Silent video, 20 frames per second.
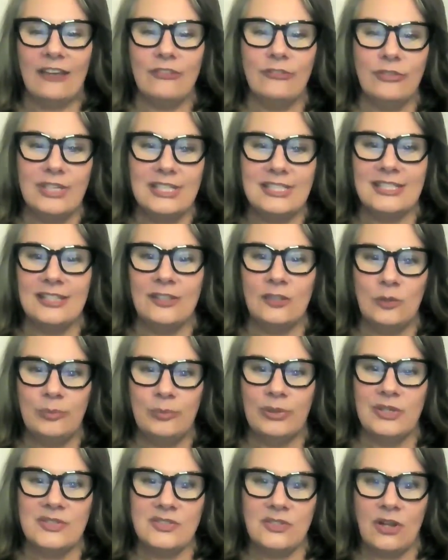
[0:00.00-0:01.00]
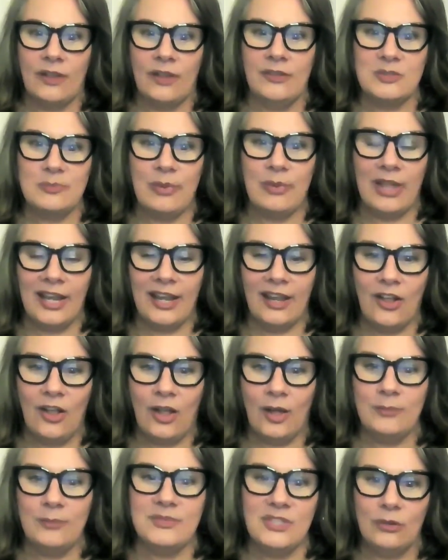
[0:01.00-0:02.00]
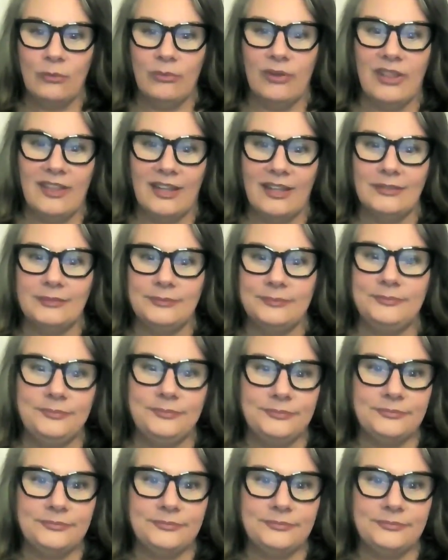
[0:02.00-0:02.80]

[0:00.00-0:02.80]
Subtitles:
Every single person on this planet comes here with it.